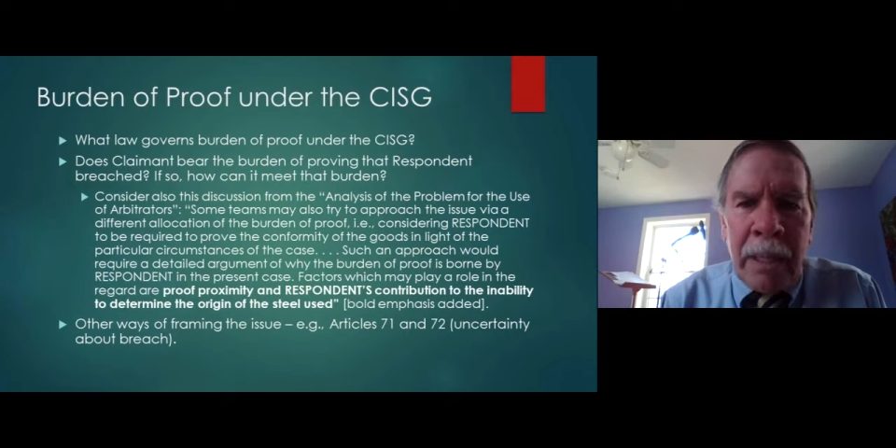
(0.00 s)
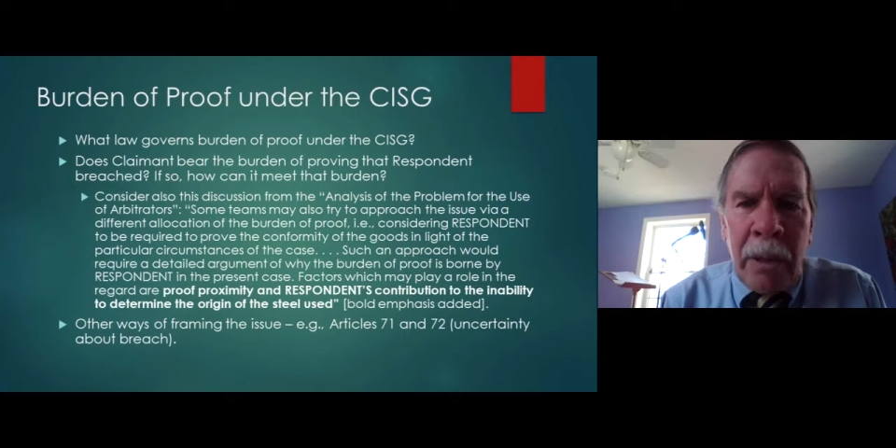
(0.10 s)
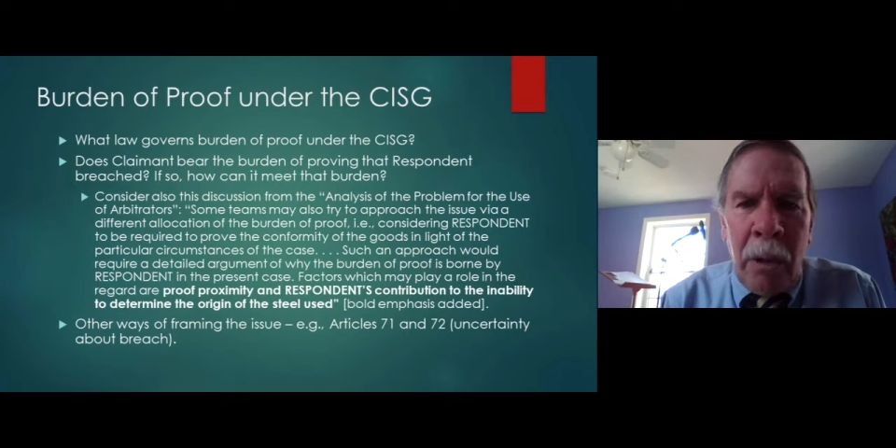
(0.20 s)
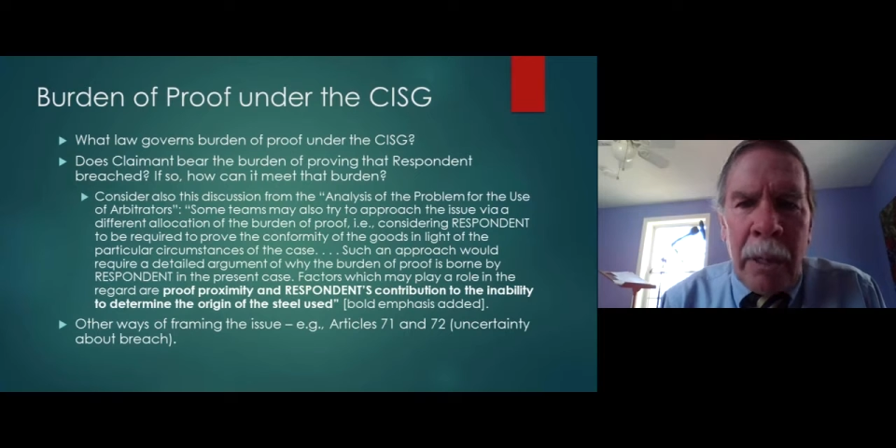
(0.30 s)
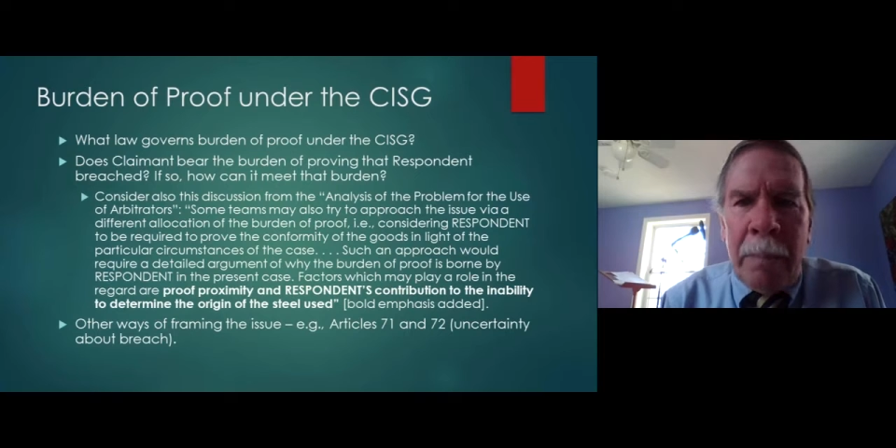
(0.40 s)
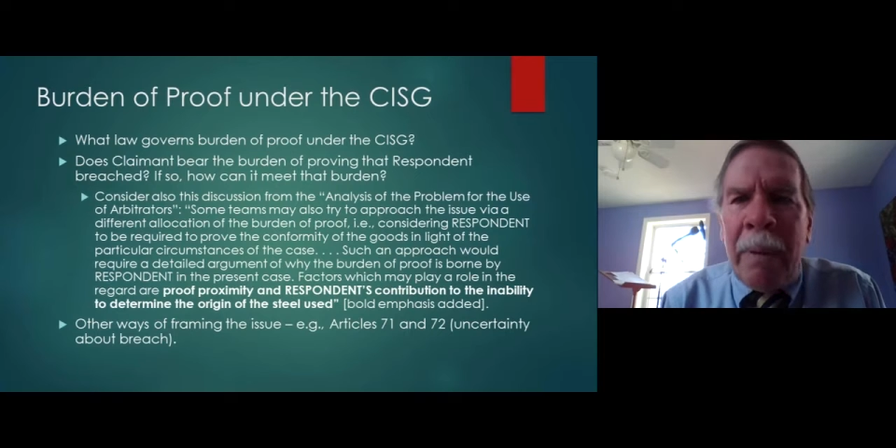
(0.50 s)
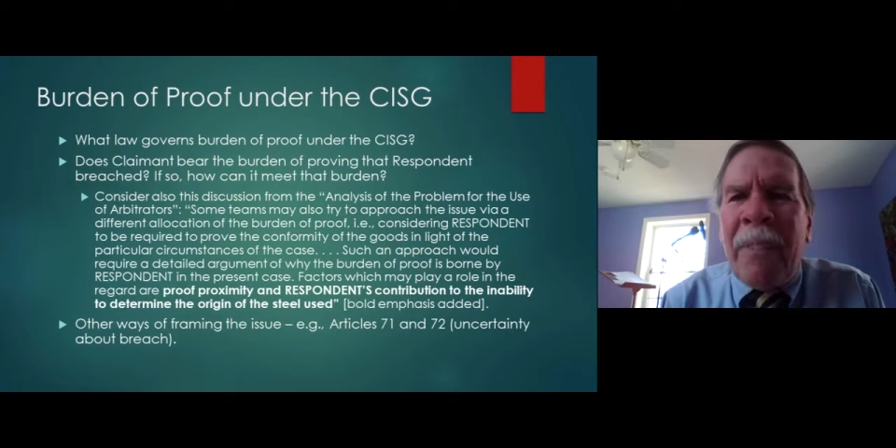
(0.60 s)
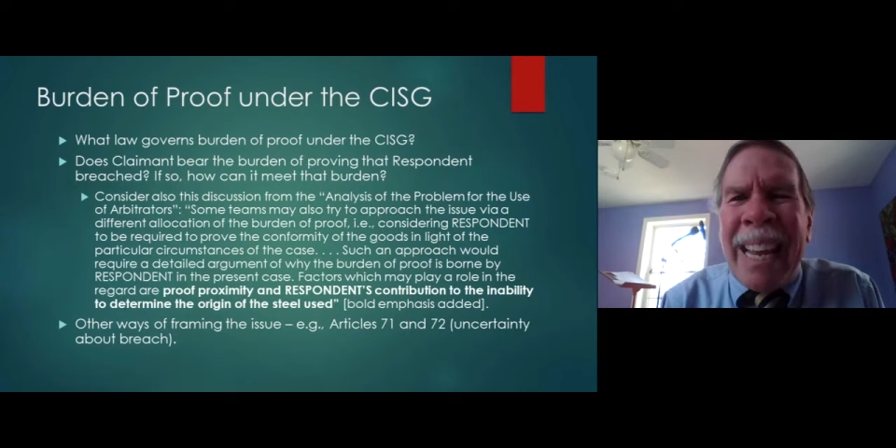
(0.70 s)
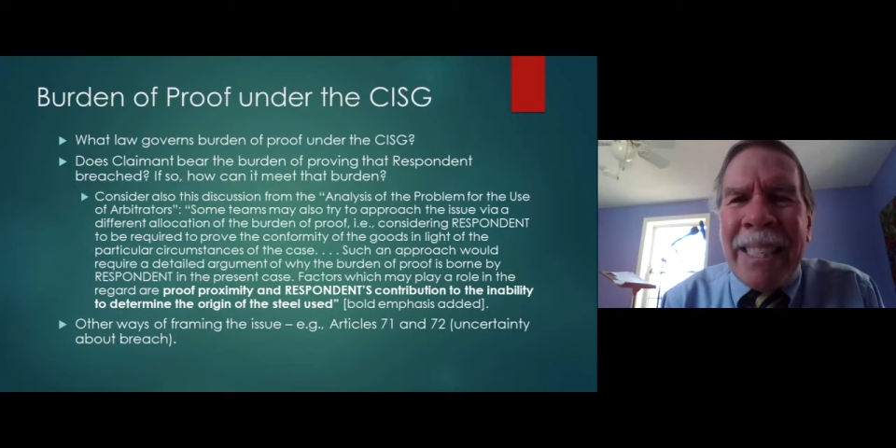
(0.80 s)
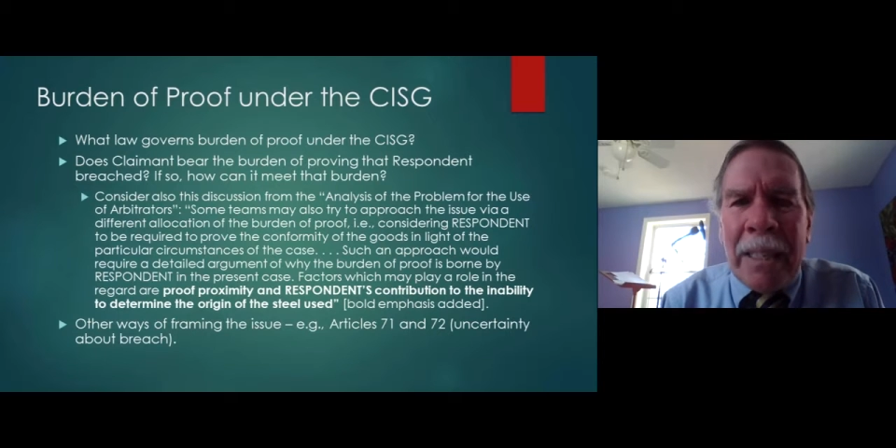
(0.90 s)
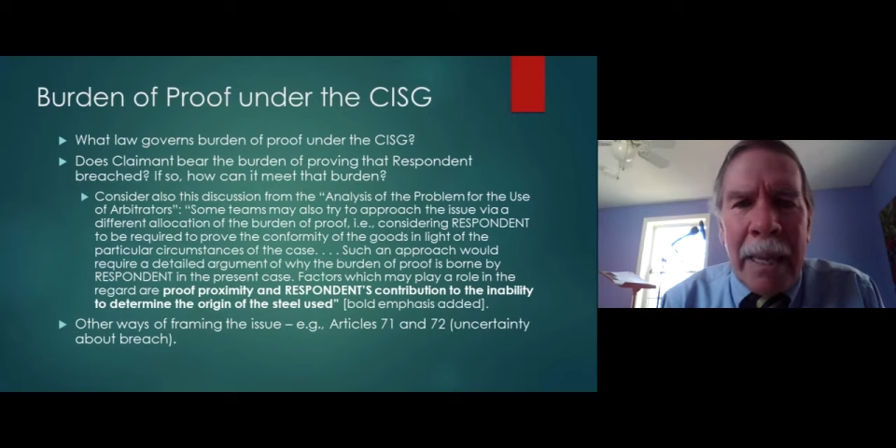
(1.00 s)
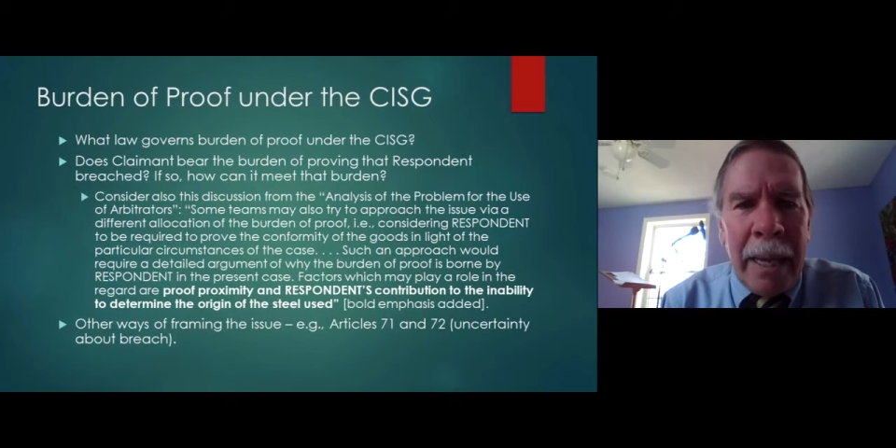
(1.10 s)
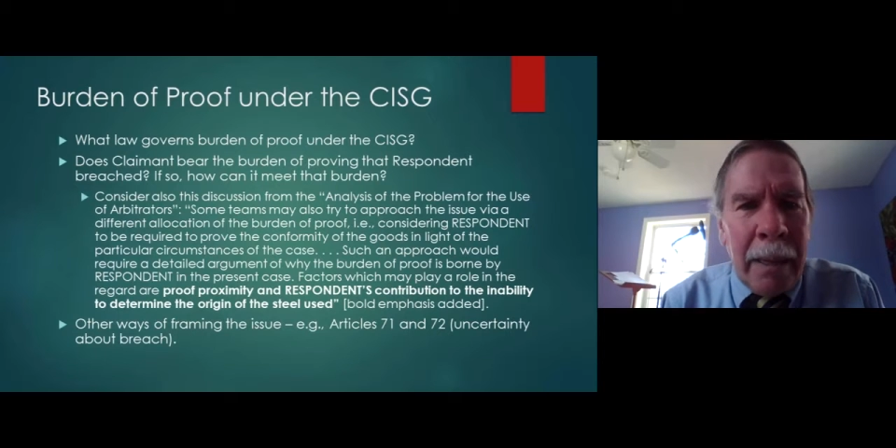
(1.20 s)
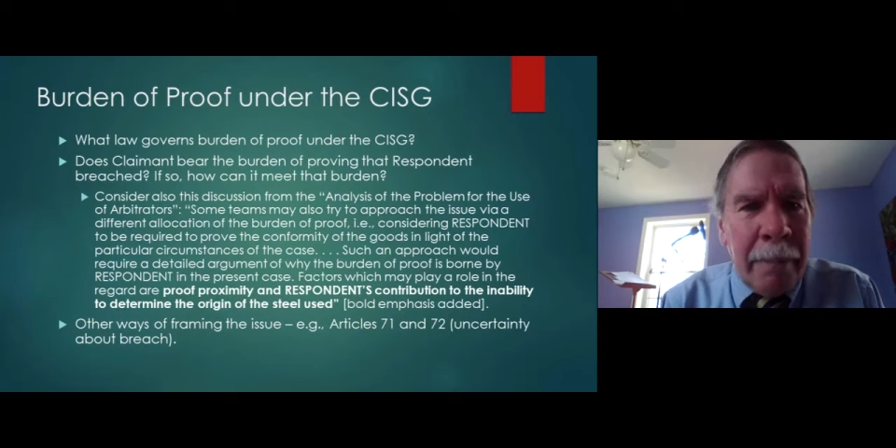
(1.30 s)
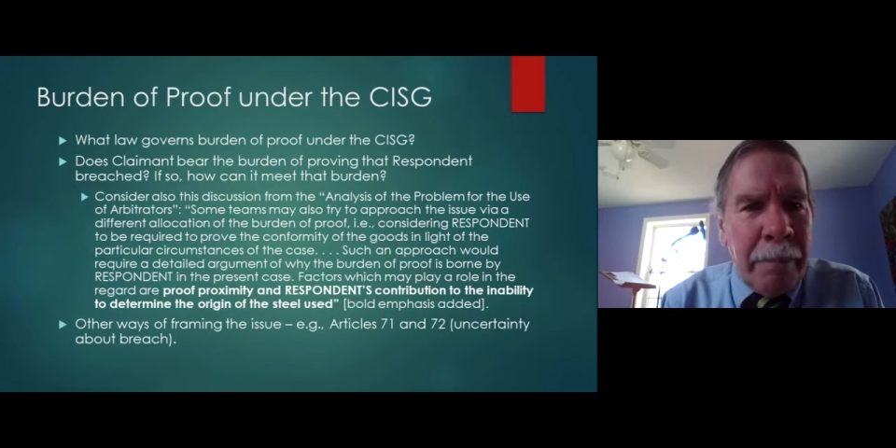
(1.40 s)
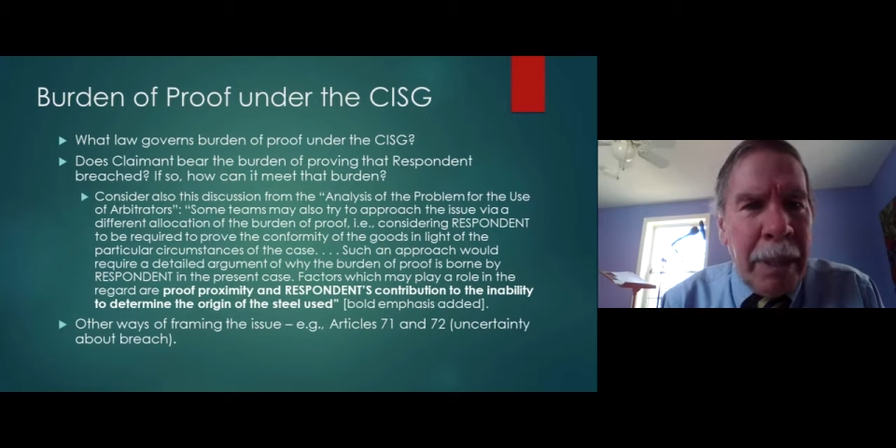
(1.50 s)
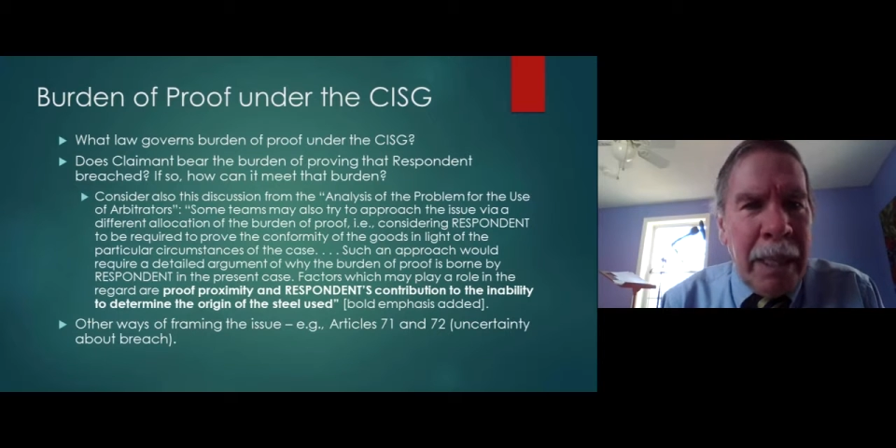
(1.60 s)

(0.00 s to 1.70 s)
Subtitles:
that's called Beweisnähe,